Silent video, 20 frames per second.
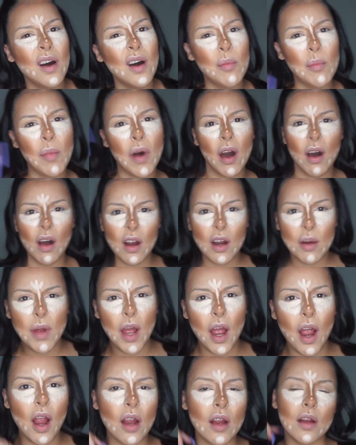My arm
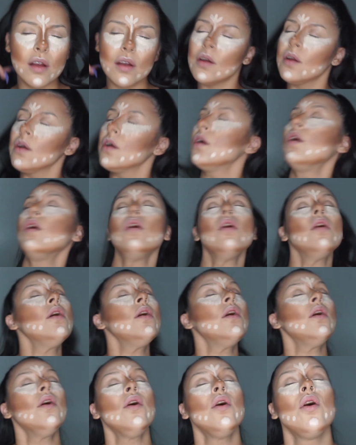hurt.
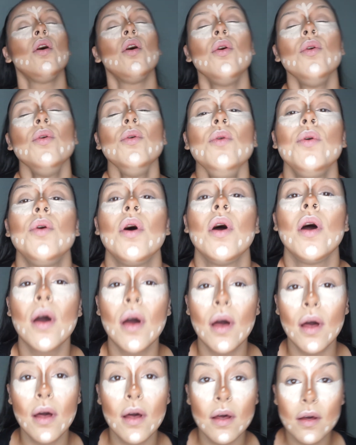Whew.
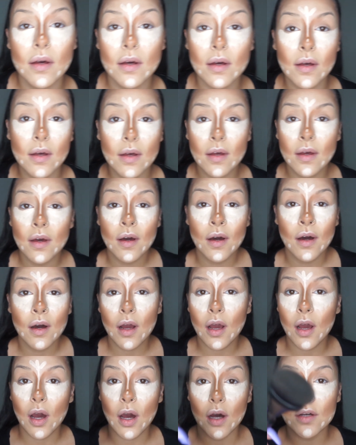
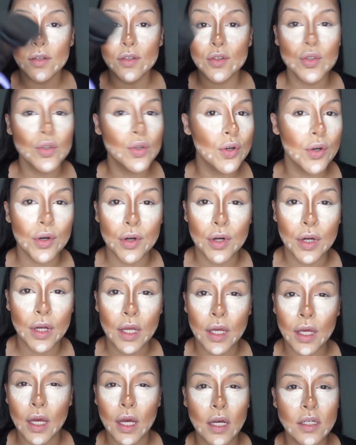
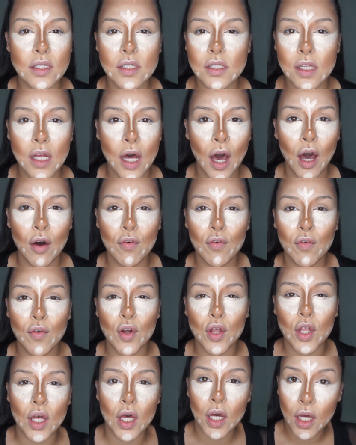Contouring is not for
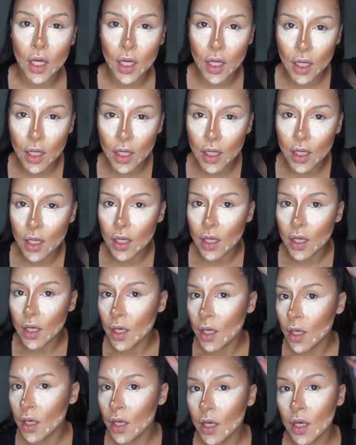the
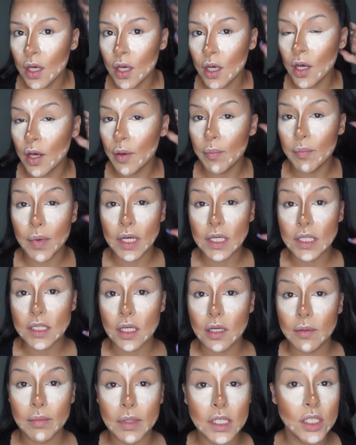
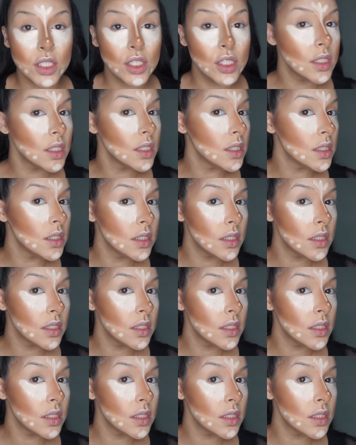basic bitches.